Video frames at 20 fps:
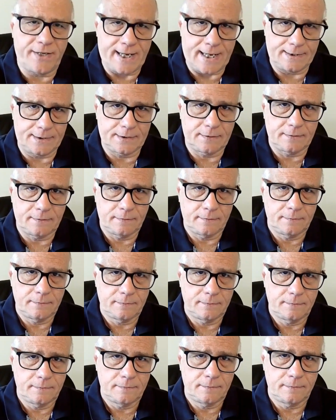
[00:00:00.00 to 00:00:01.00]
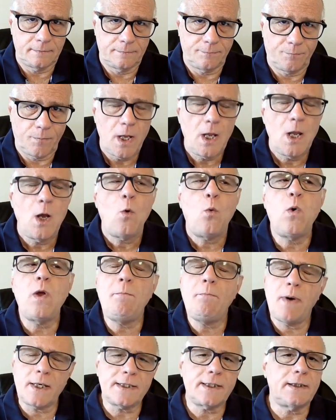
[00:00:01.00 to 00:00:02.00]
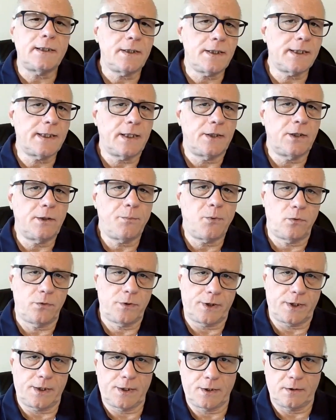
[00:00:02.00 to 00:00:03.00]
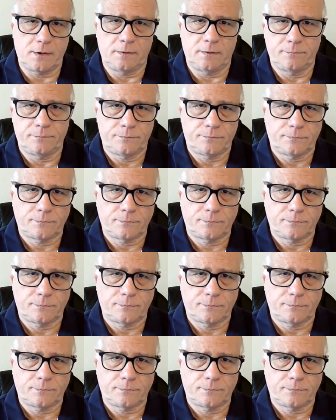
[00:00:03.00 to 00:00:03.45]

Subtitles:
that? We must understand the process.